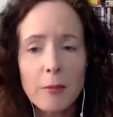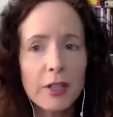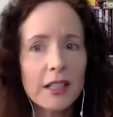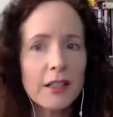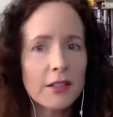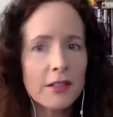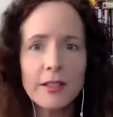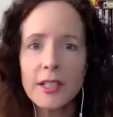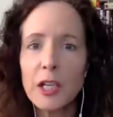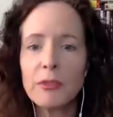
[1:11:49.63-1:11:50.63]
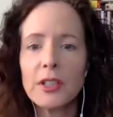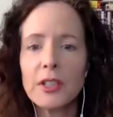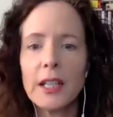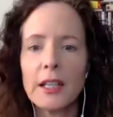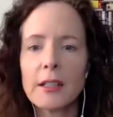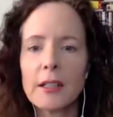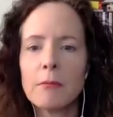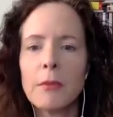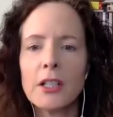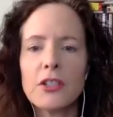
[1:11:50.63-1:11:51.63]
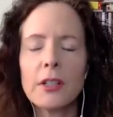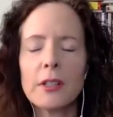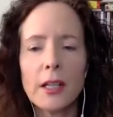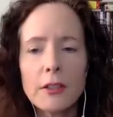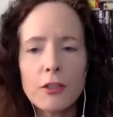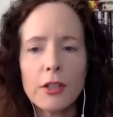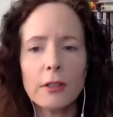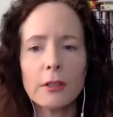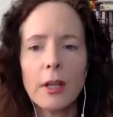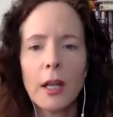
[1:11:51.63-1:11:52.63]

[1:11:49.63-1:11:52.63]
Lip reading: but it doesn't seem to get much attention.